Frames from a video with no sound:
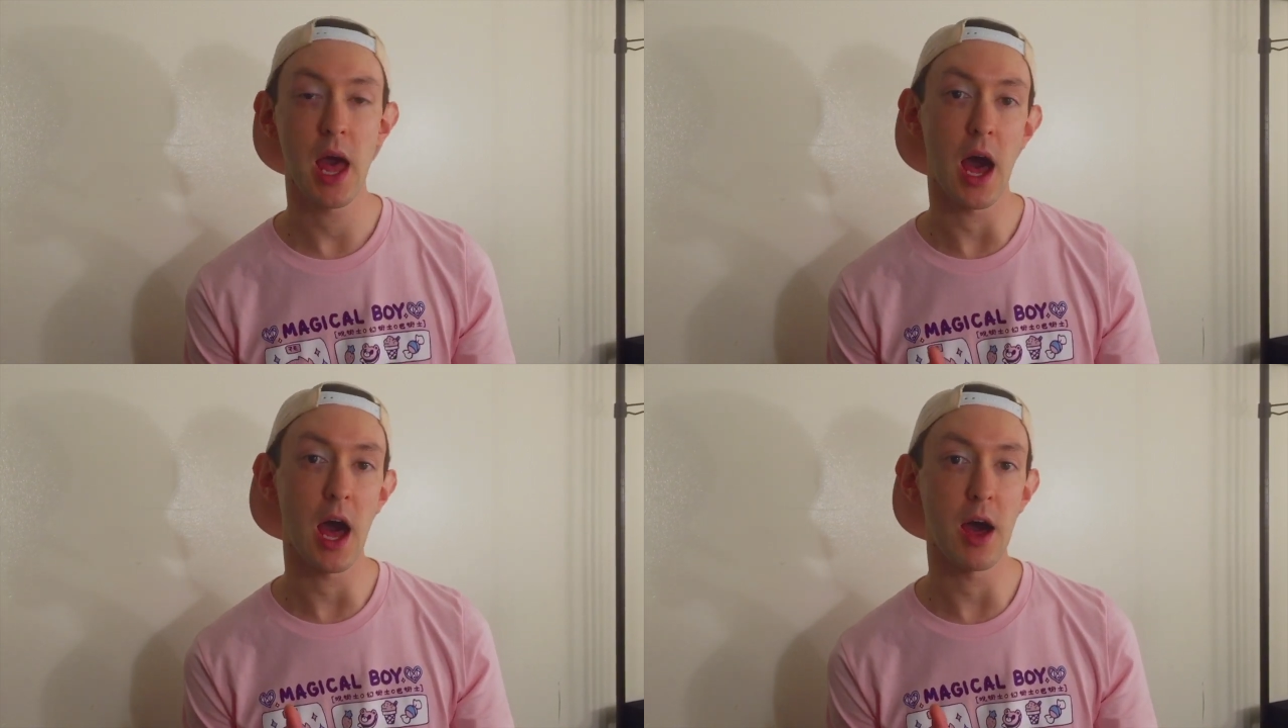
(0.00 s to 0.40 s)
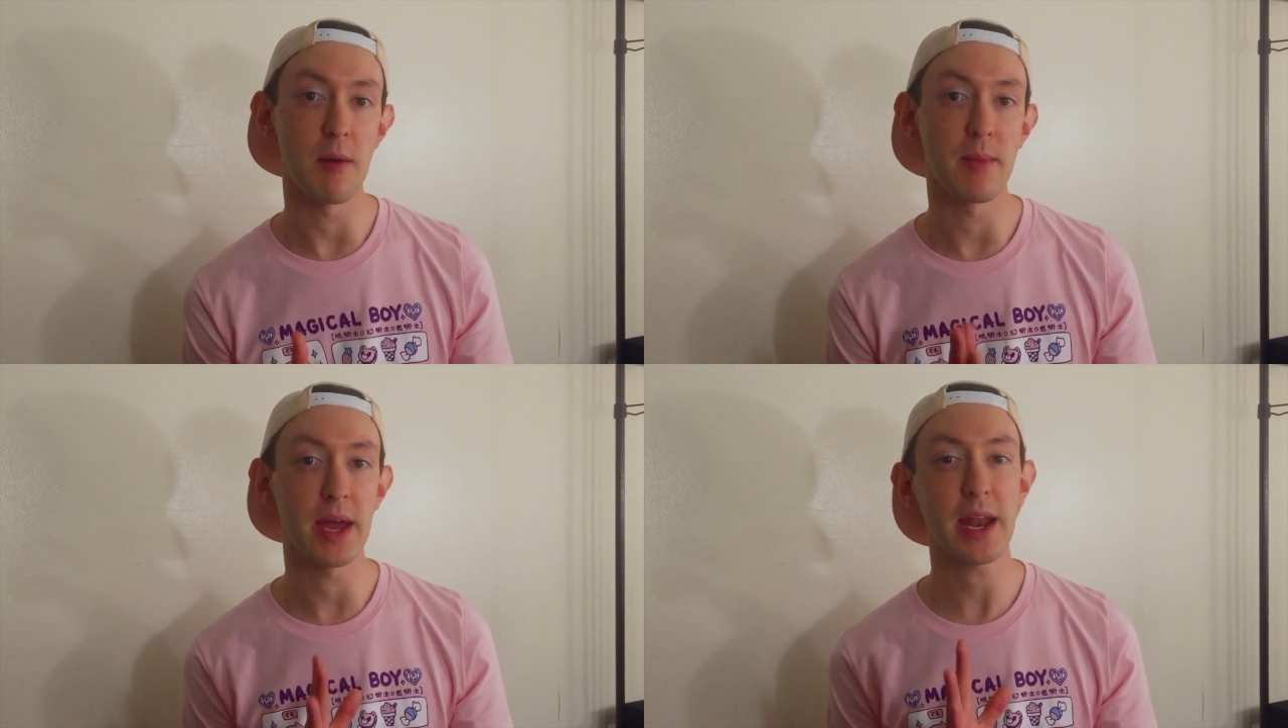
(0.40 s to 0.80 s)

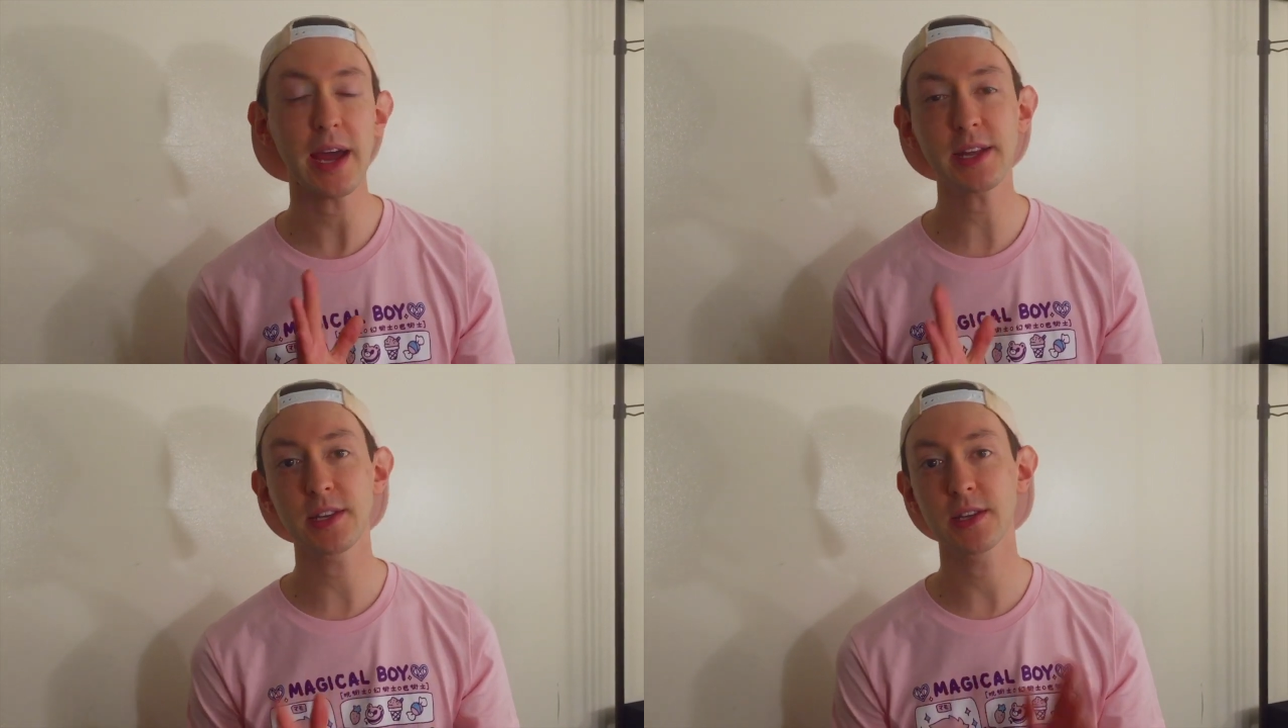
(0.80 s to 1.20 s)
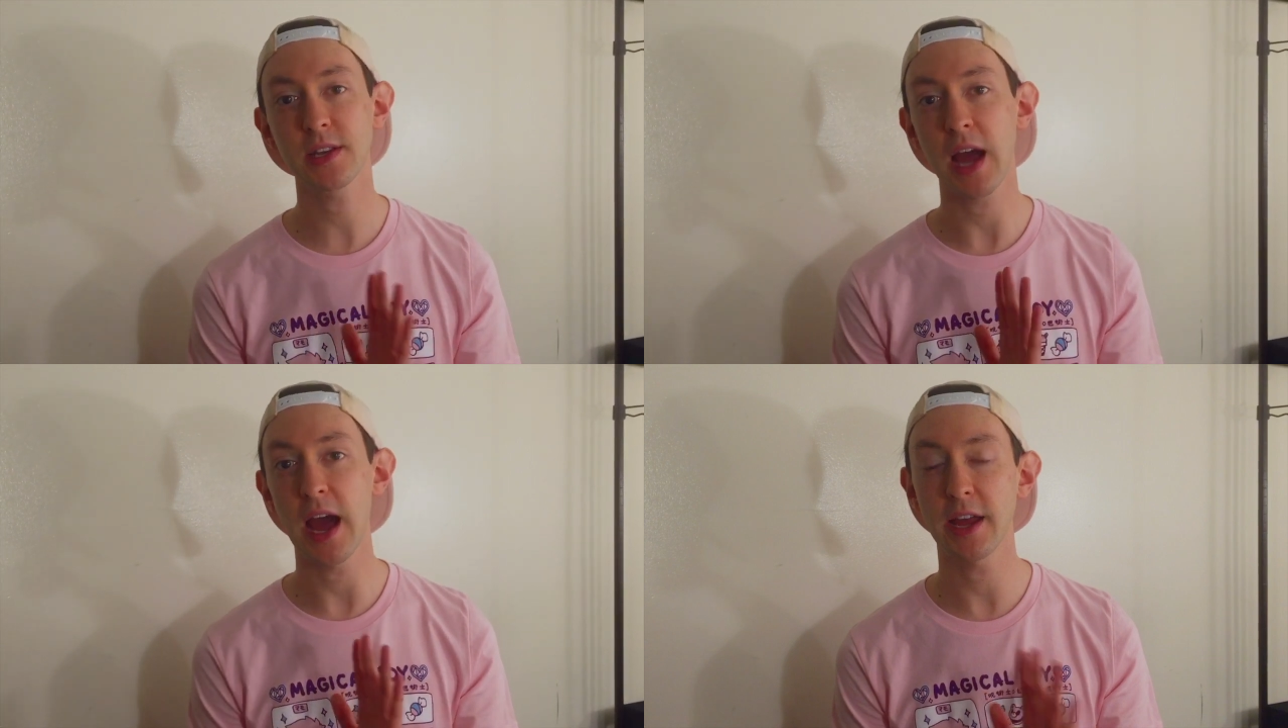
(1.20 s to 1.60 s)
and I
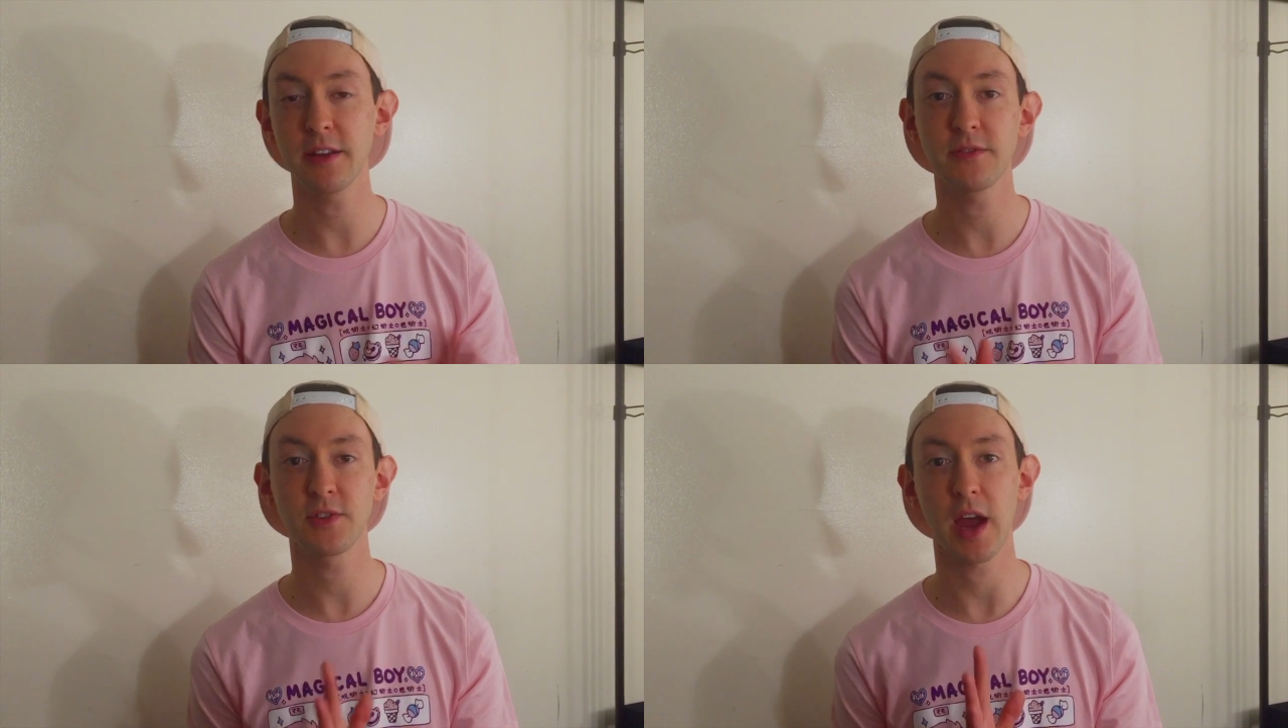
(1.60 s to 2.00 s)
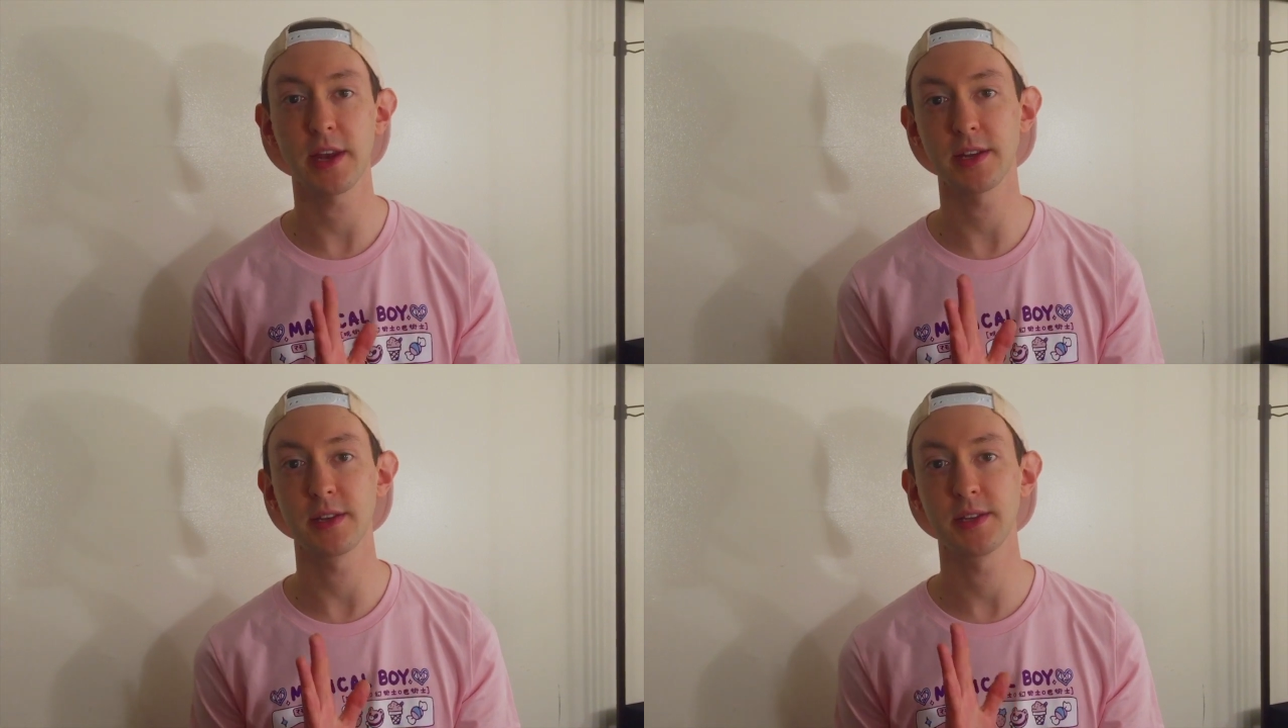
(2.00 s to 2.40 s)
kind of try
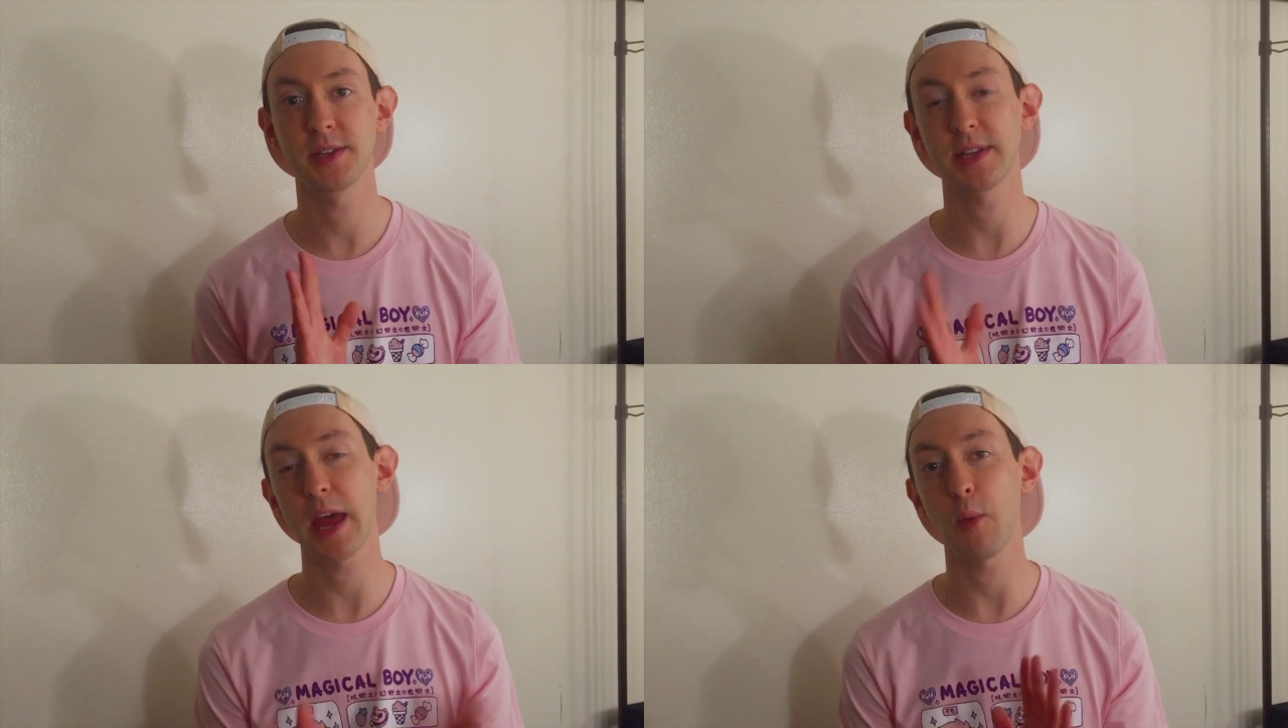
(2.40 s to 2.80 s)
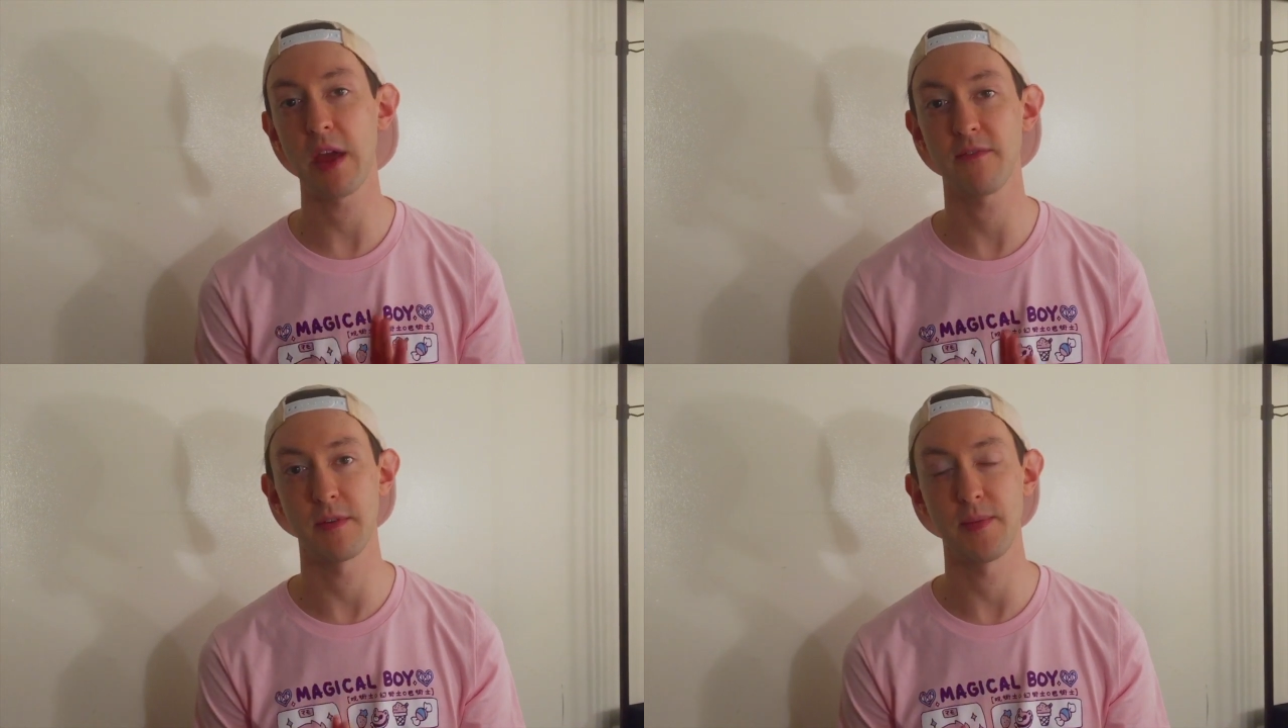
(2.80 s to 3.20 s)
to stay away
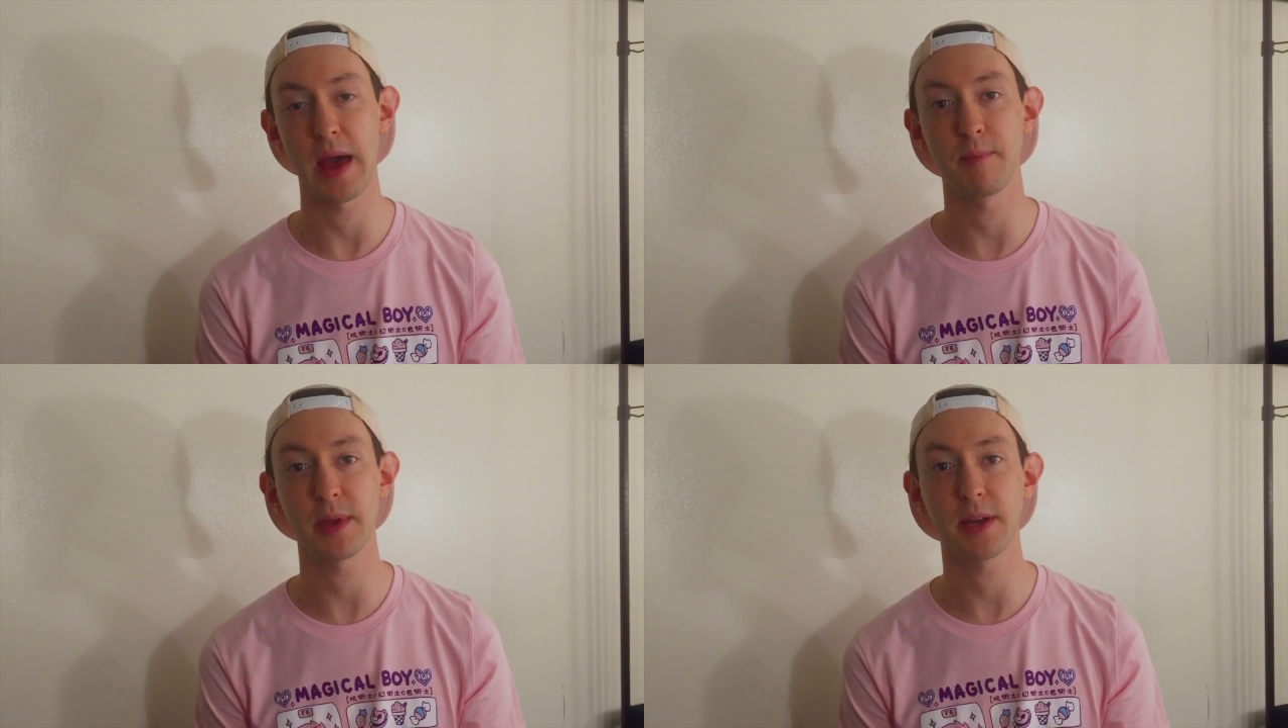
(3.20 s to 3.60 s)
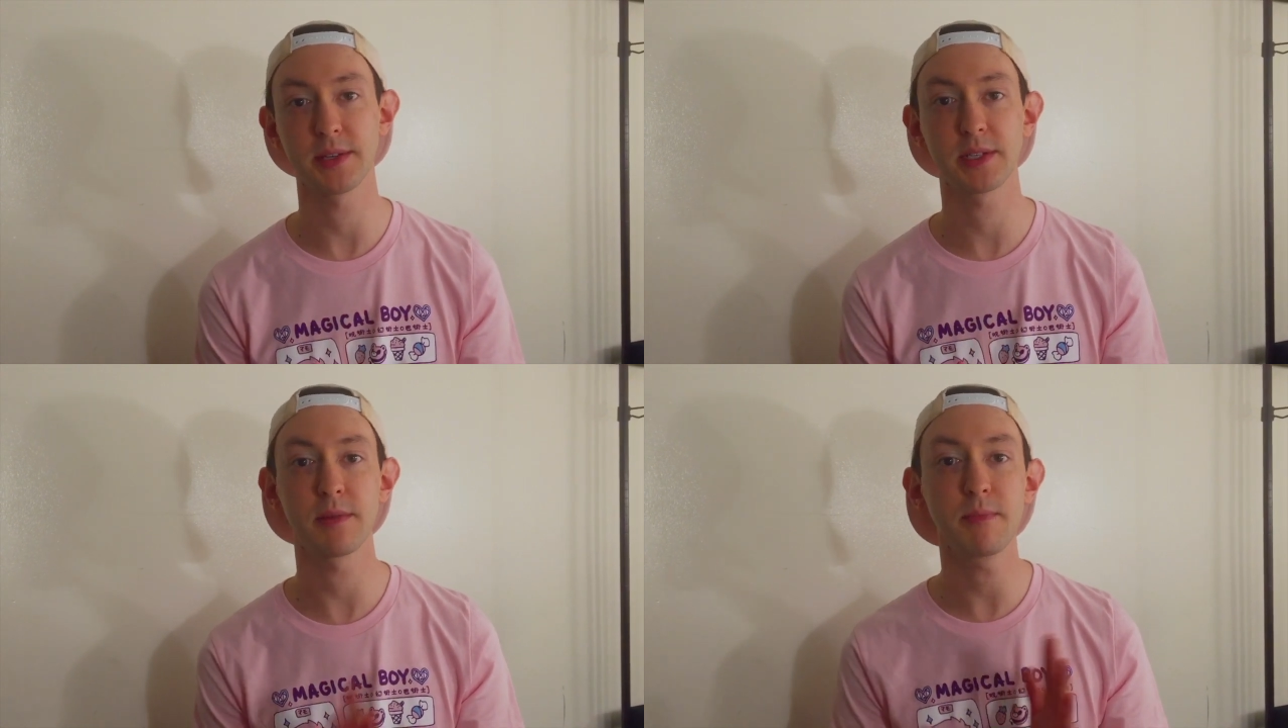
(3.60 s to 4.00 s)
from that
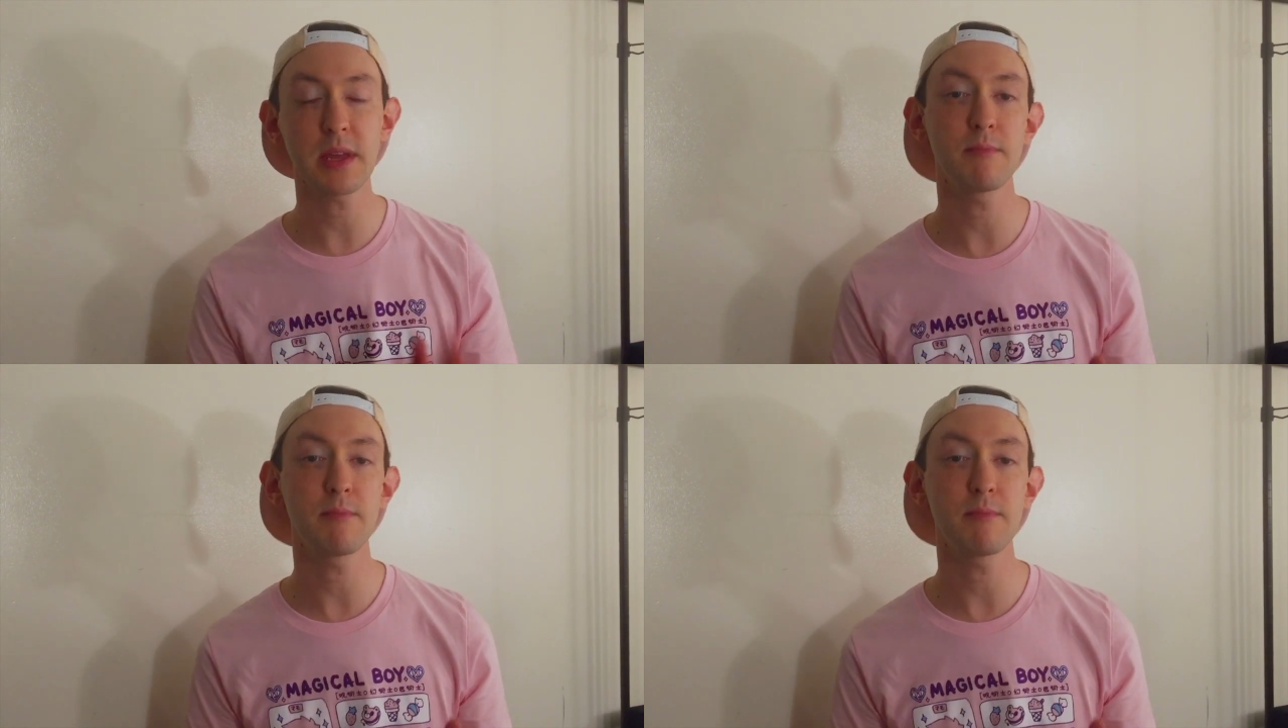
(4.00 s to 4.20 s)
because to me,